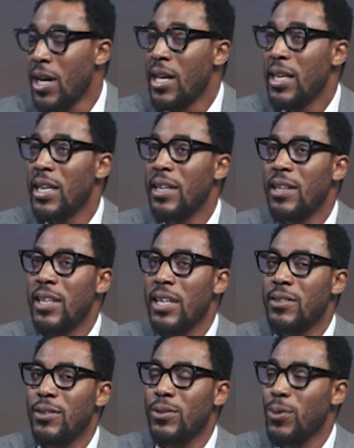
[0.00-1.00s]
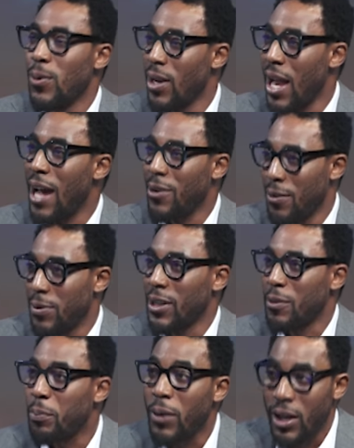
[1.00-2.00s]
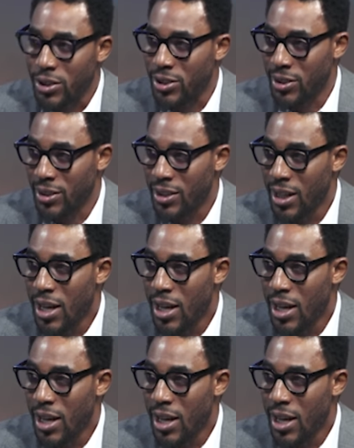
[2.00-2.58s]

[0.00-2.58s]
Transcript: it leads to lack of expression.